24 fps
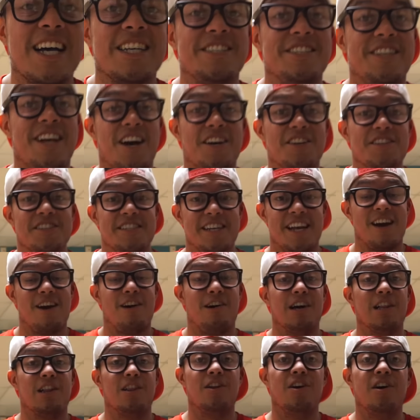guys. Now you see how
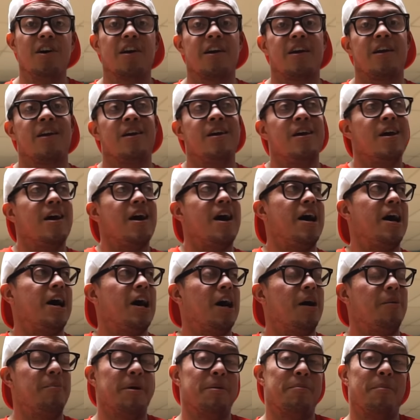I look.
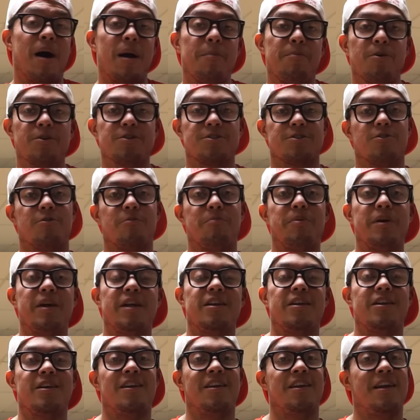Um, in my personal
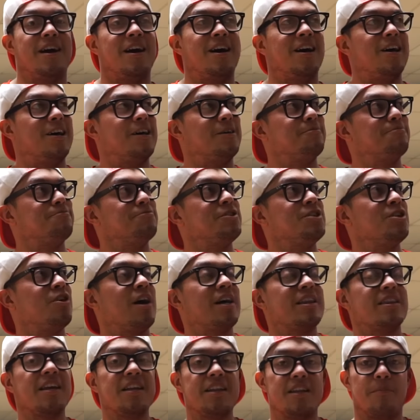opinion, um, you know,
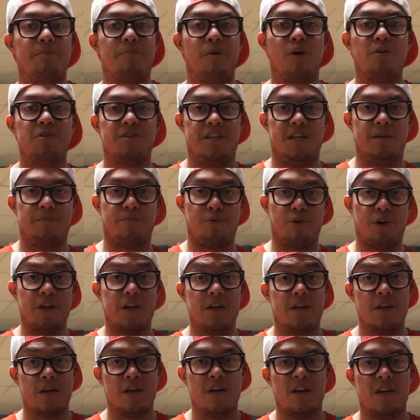I think the bulk did pretty
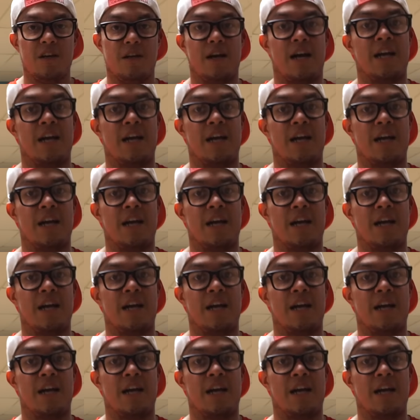good.